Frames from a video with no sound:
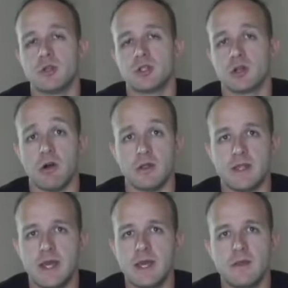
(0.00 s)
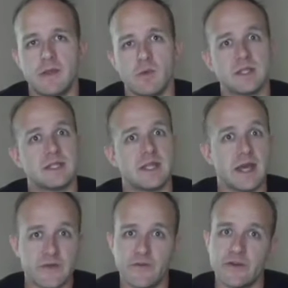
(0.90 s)
pretty much all day, and then
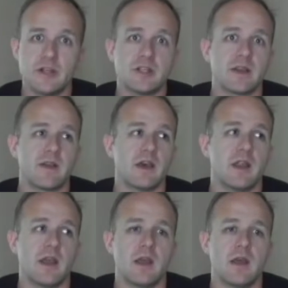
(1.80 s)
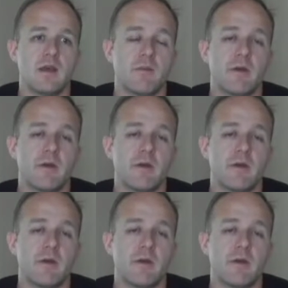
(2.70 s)
once that's finished, I got